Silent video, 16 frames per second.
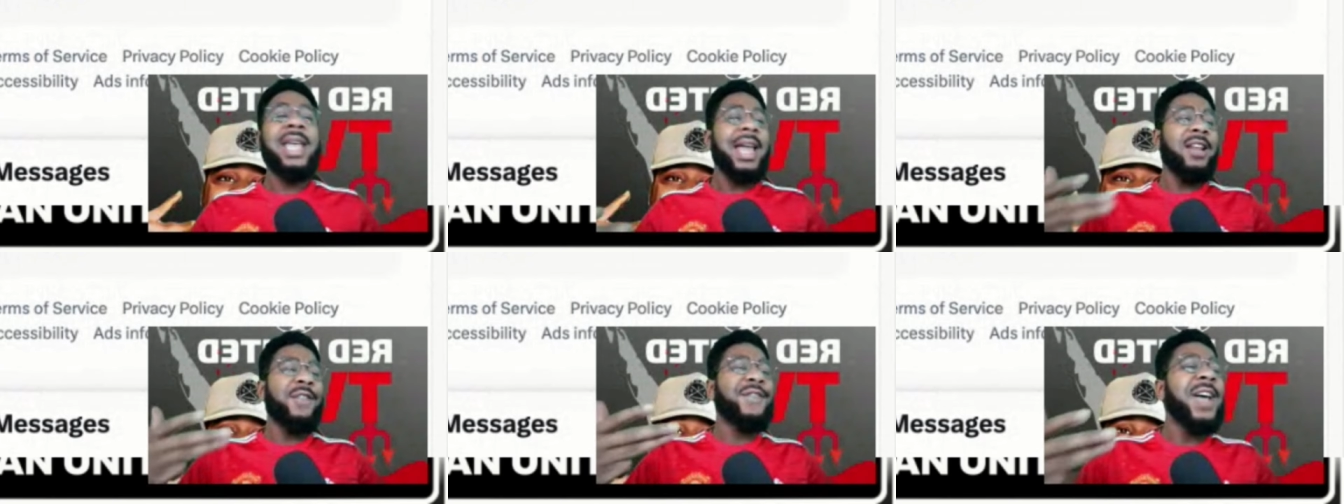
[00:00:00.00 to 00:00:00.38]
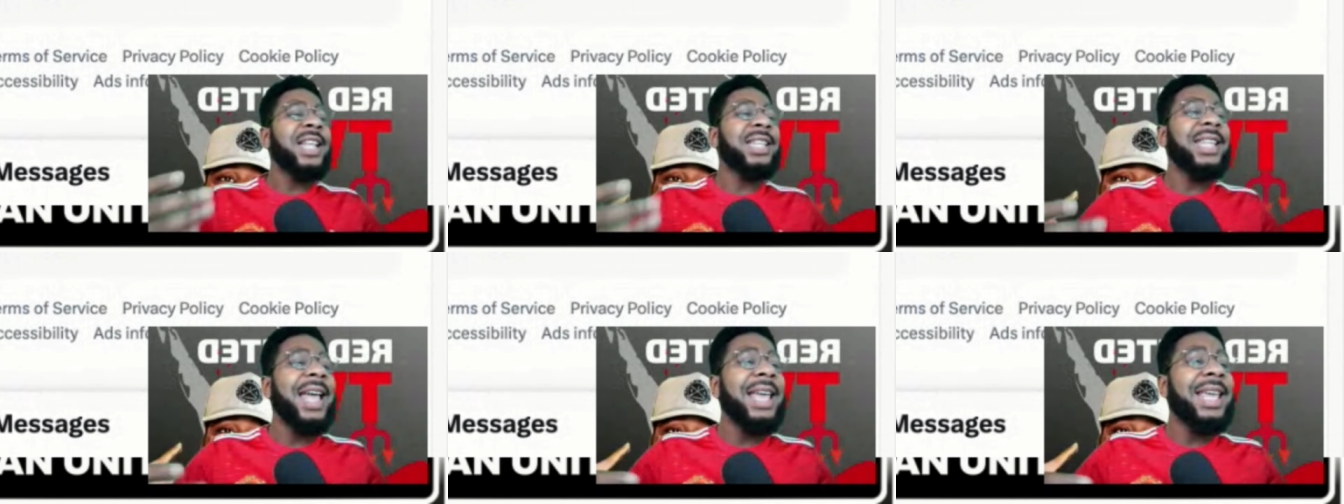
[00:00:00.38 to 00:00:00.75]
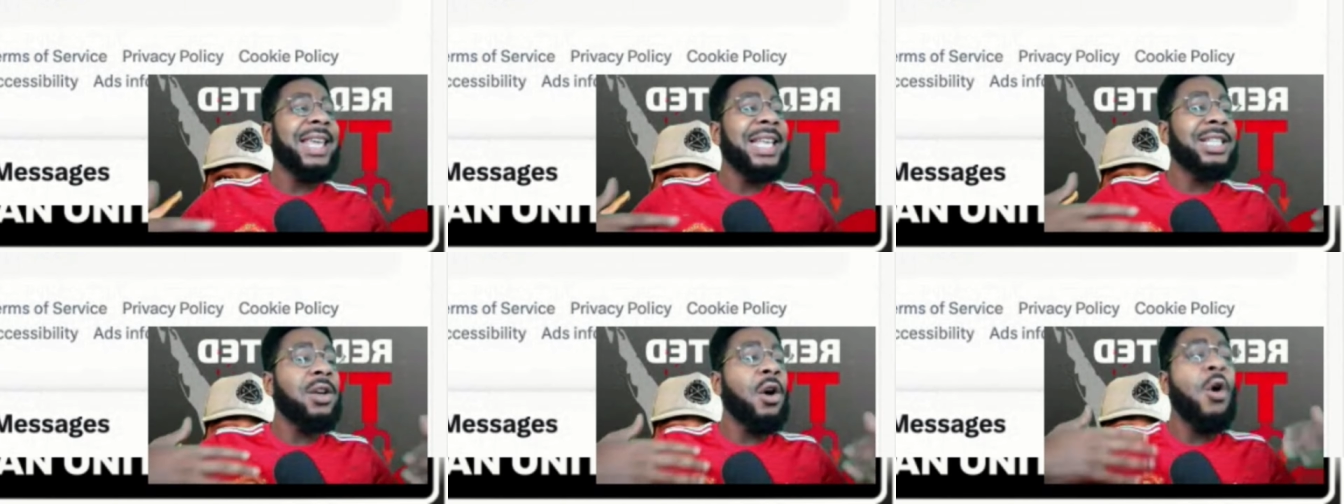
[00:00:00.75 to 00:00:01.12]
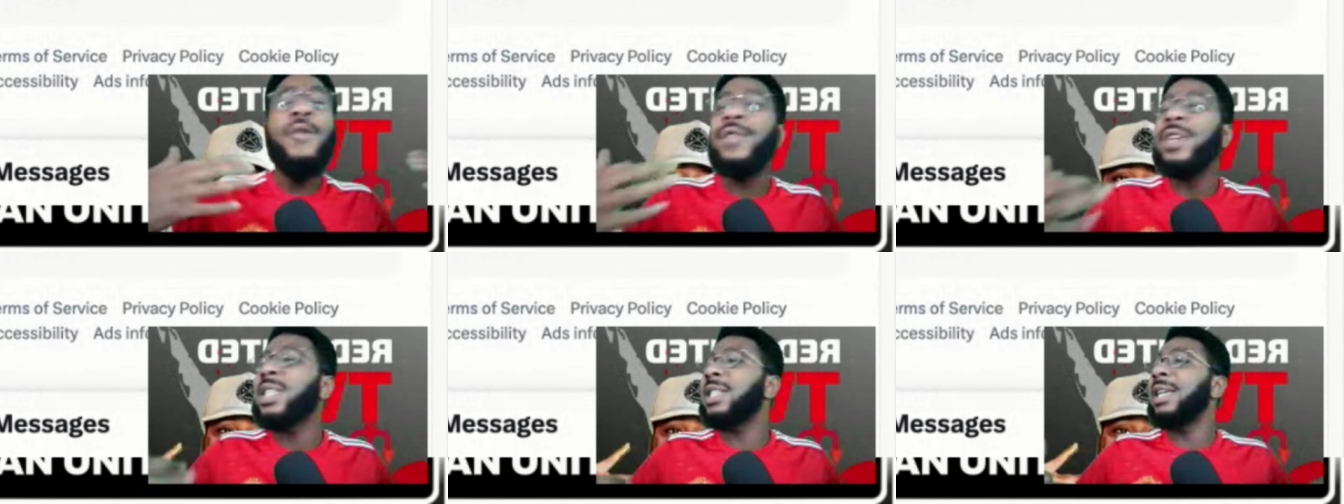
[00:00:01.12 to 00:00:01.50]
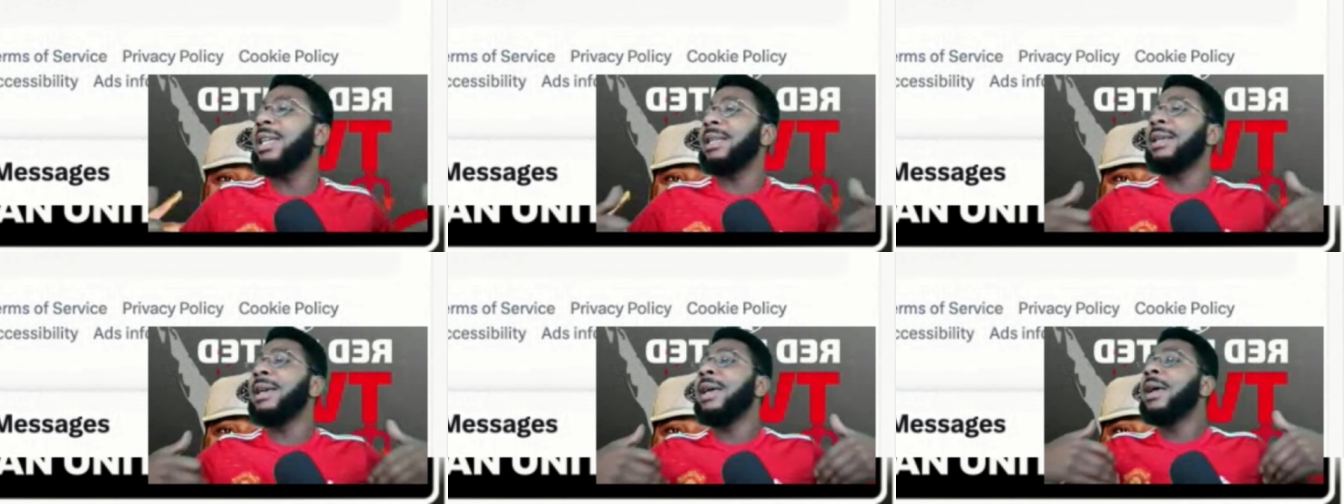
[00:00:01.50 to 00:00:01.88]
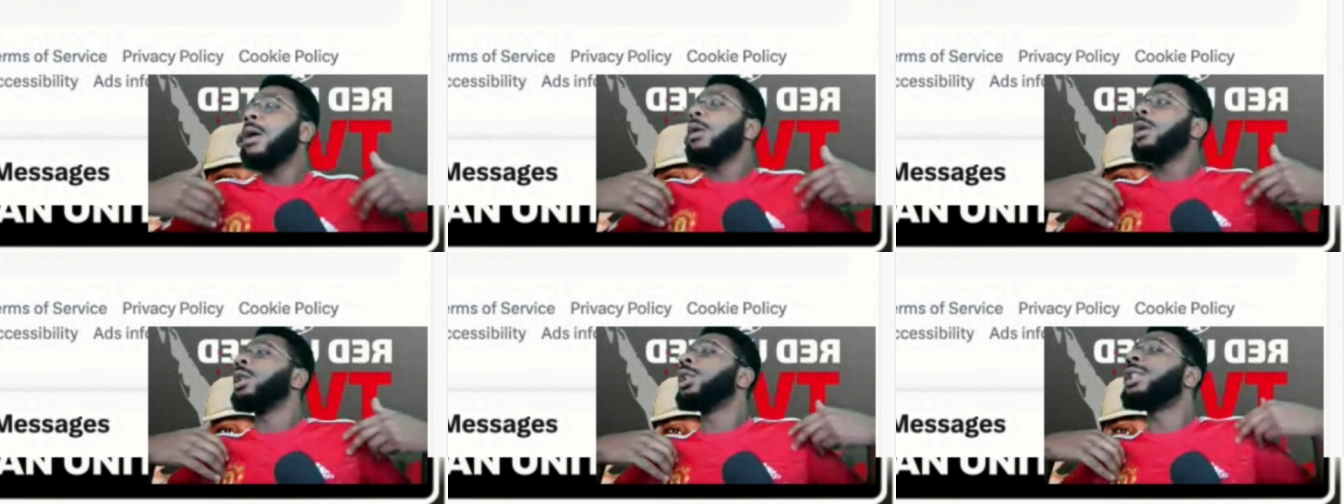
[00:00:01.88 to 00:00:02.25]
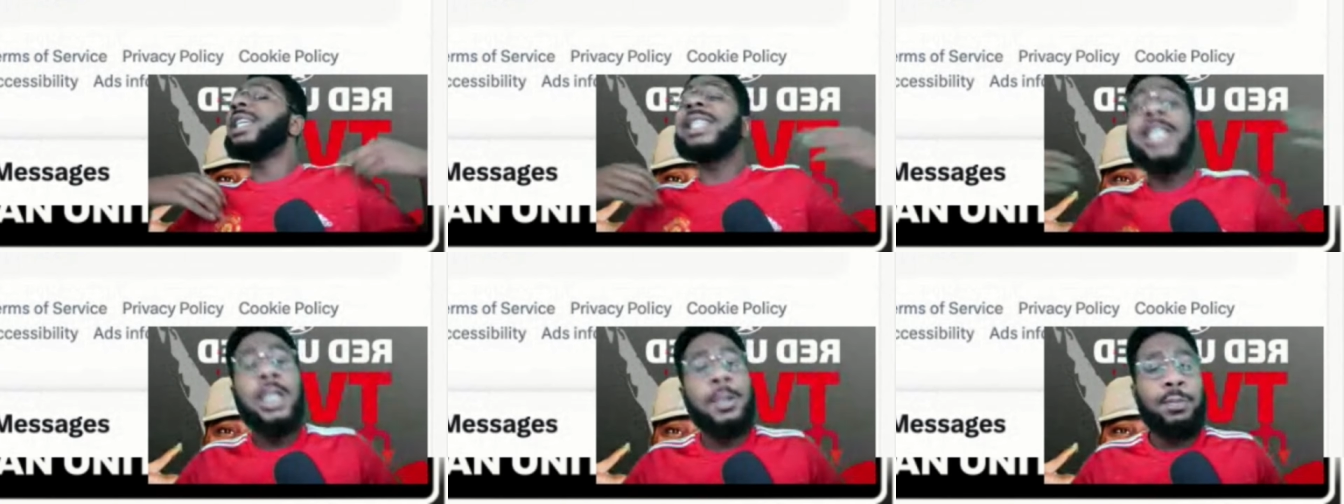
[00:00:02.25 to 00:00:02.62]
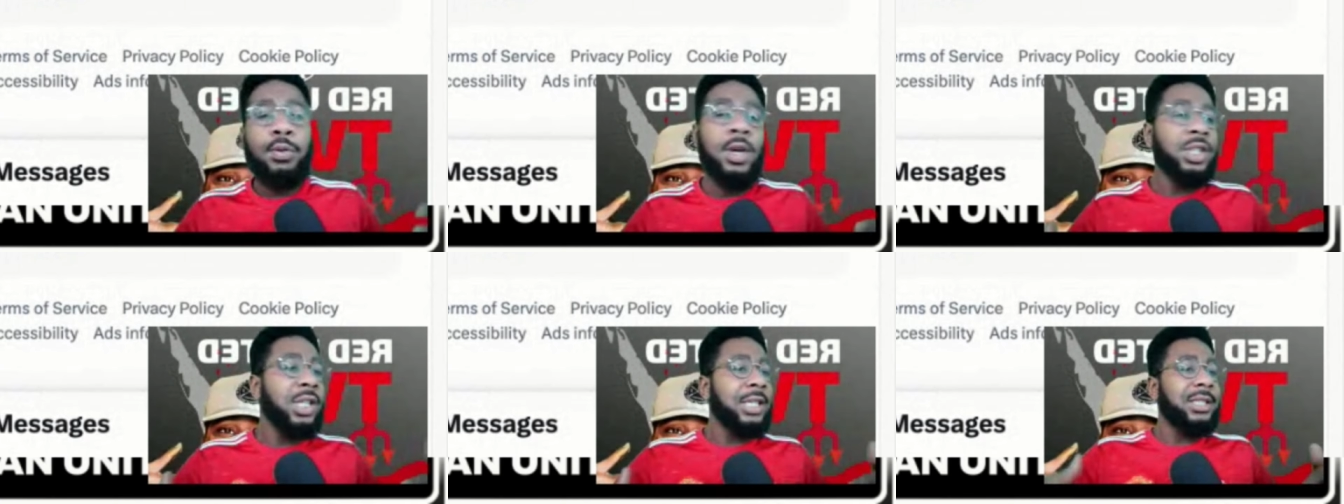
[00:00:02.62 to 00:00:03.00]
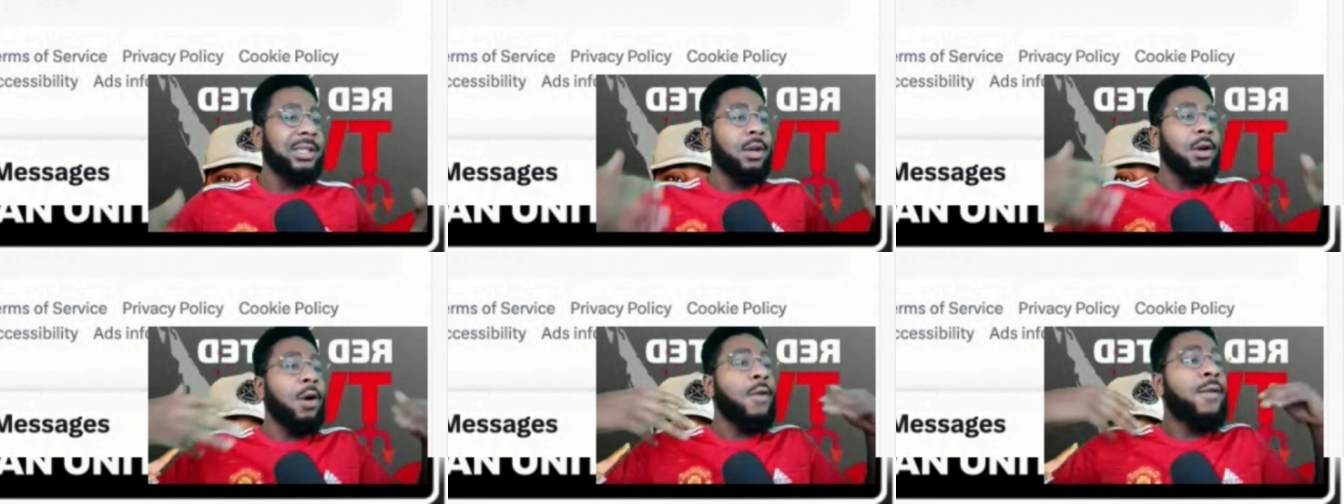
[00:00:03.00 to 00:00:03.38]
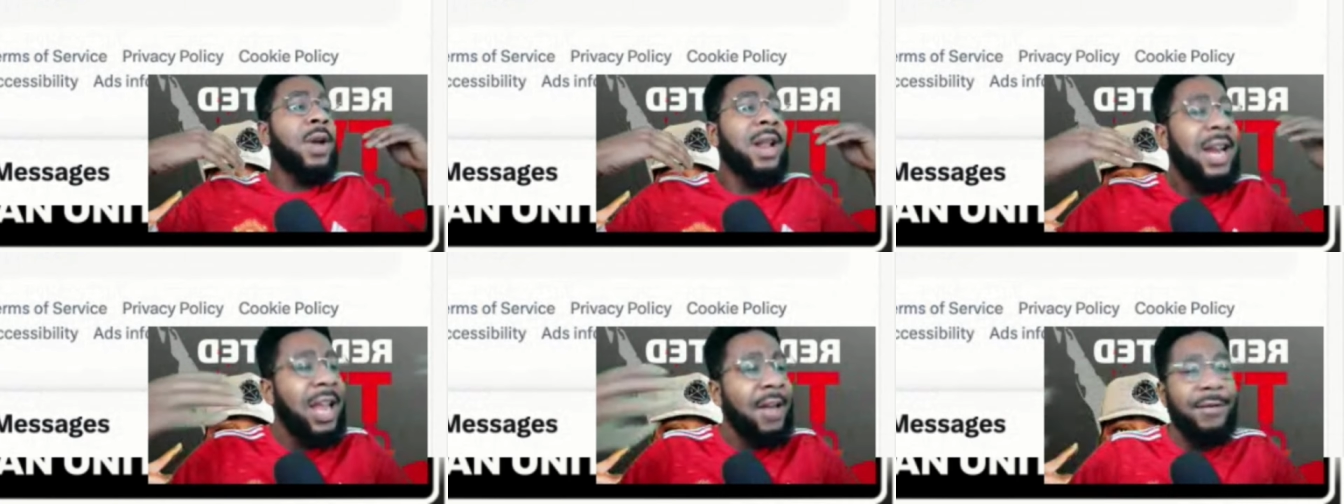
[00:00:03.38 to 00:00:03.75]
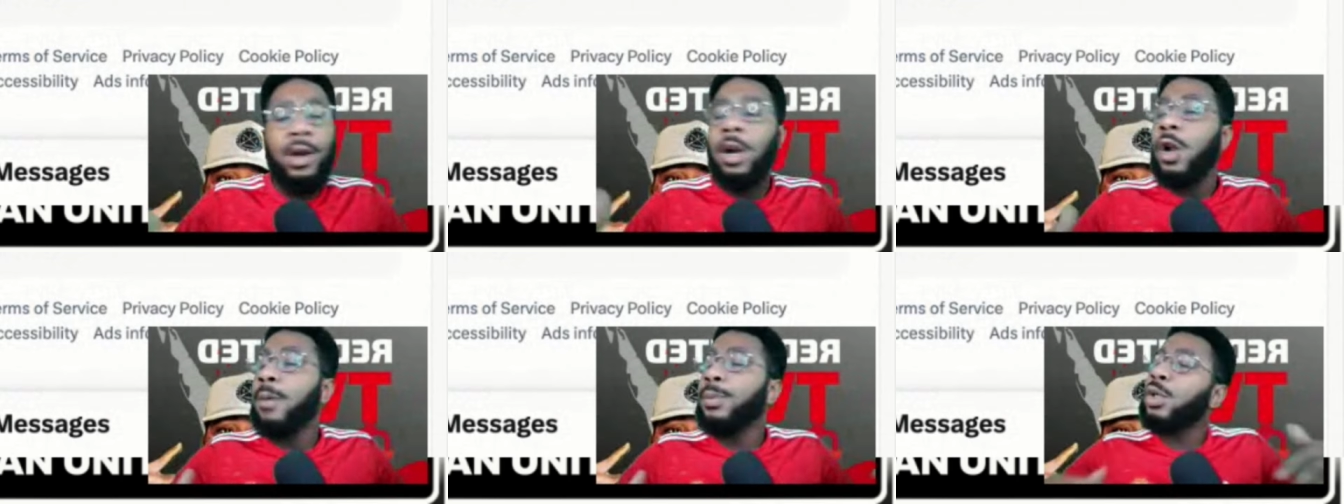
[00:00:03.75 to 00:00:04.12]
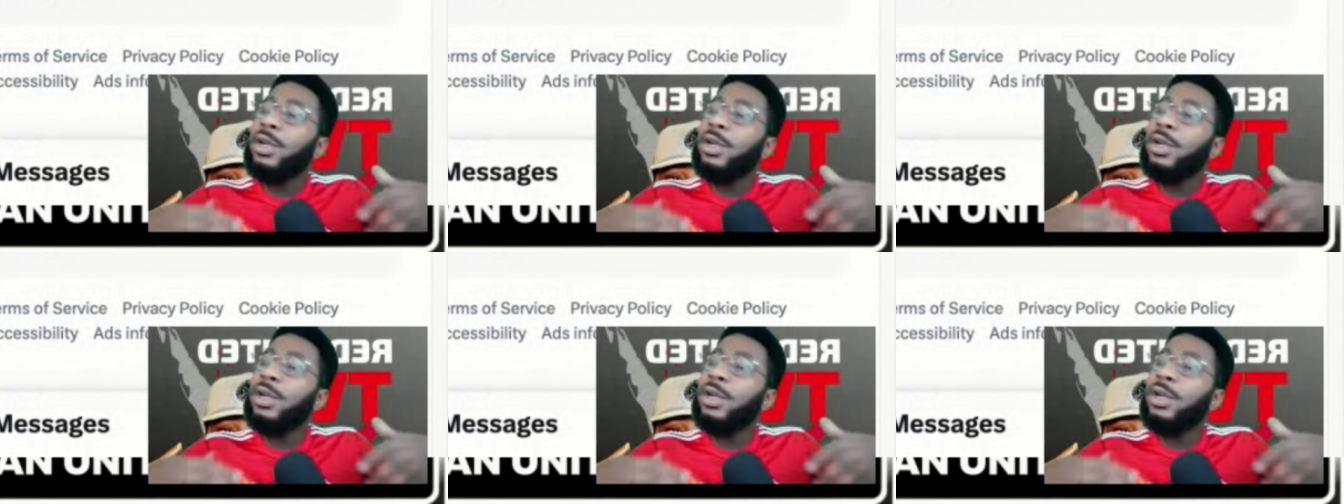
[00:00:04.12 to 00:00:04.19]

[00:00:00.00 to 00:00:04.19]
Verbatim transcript: And the fact that he's overseen City's projects over eleven clubs,